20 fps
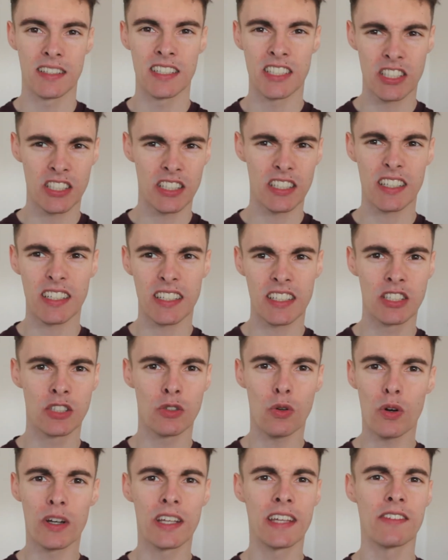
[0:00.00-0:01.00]
This
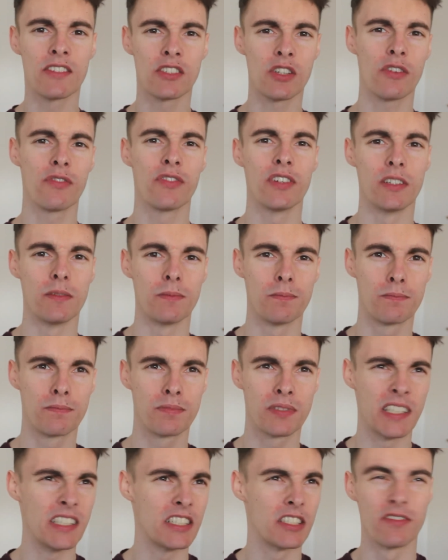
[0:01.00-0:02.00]
sort of gives off a
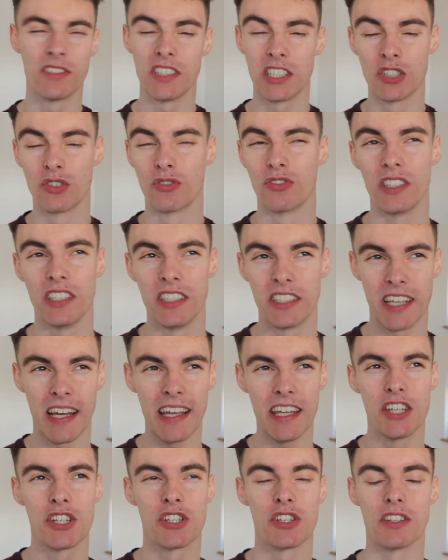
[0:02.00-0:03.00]
sense of
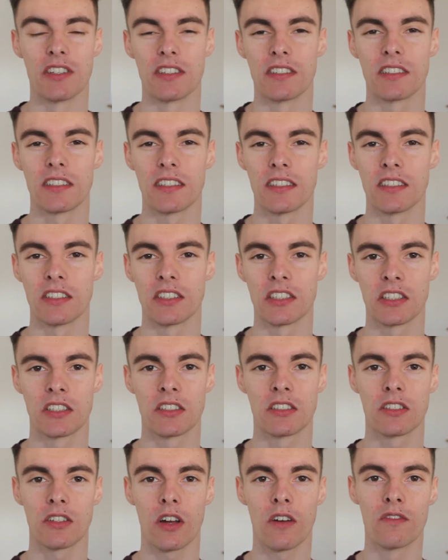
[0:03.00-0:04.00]
disorientation,
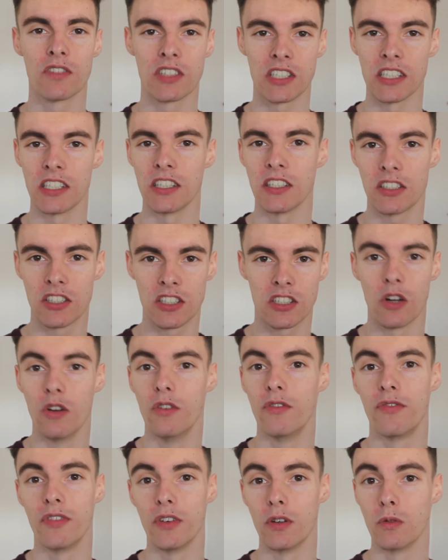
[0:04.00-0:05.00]
as obviously
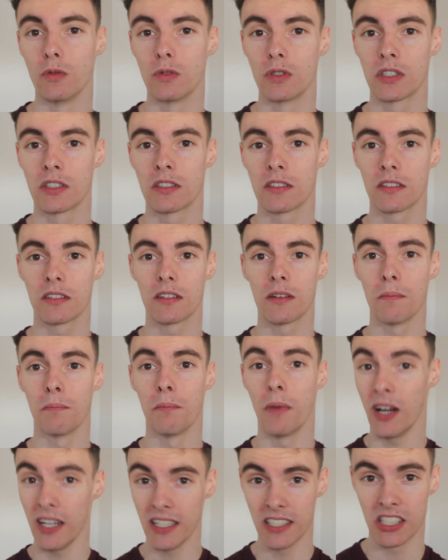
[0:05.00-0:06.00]
Schofield's
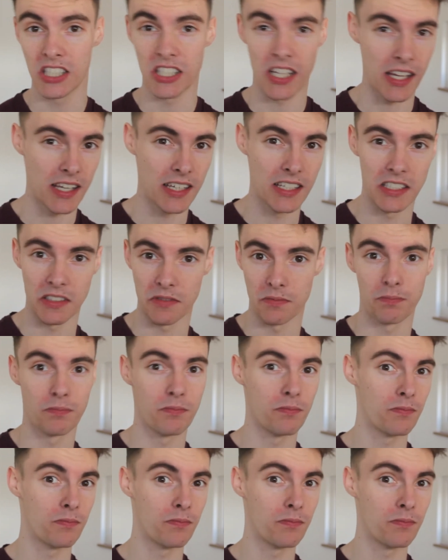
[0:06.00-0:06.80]
mindset is